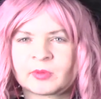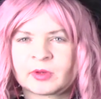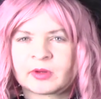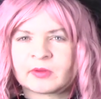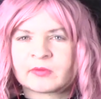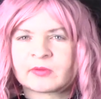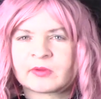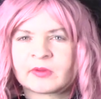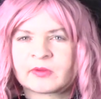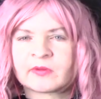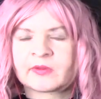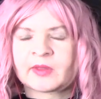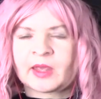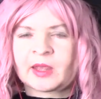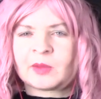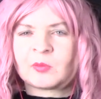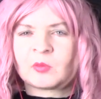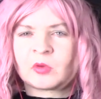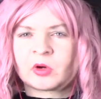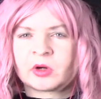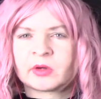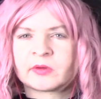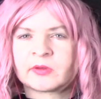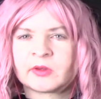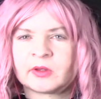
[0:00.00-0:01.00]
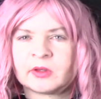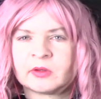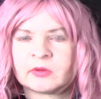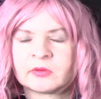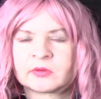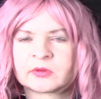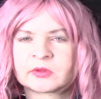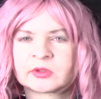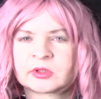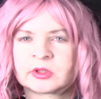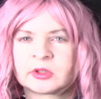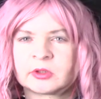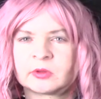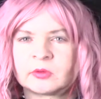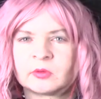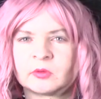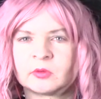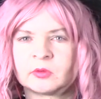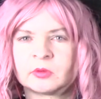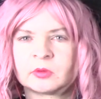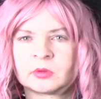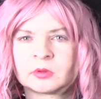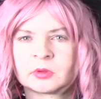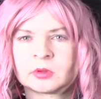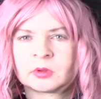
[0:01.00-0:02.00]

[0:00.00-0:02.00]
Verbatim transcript: but it was the same words he used to